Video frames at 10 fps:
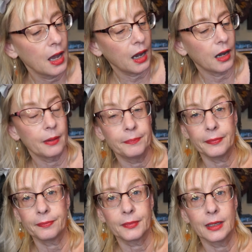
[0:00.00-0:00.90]
Um,
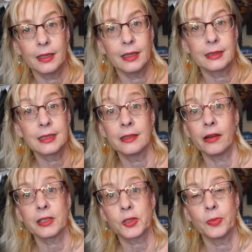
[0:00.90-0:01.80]
it did
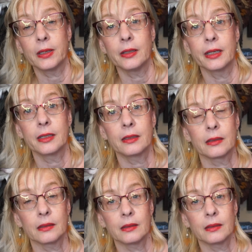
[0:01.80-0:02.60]
not smell like